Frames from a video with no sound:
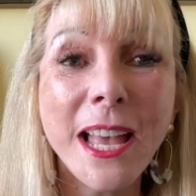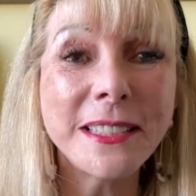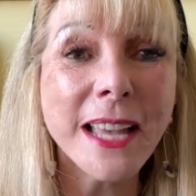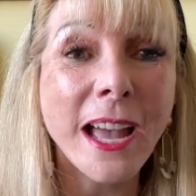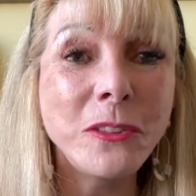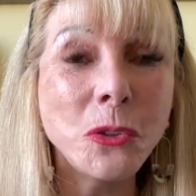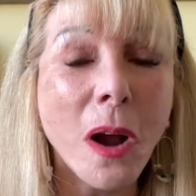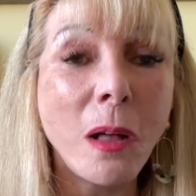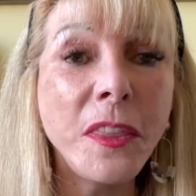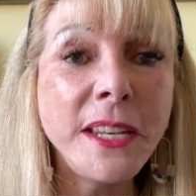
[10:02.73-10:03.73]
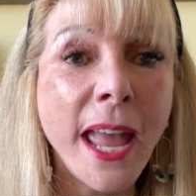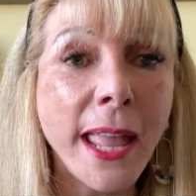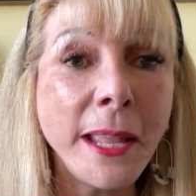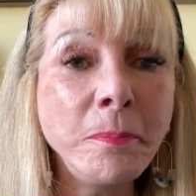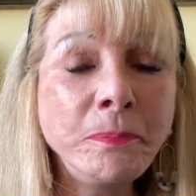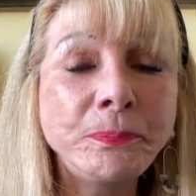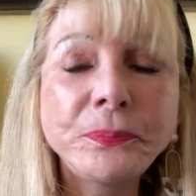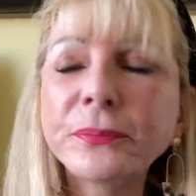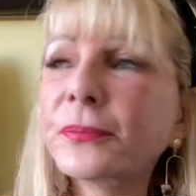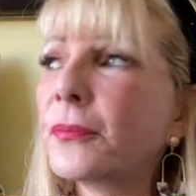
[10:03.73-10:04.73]
as I draw the name.
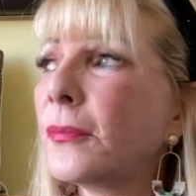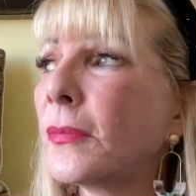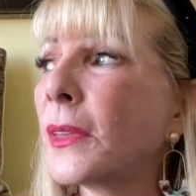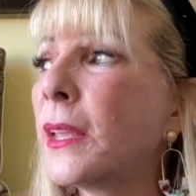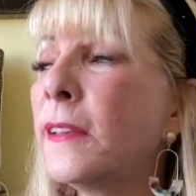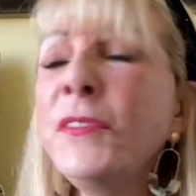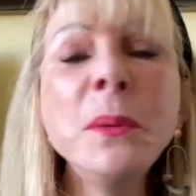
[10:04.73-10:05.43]
If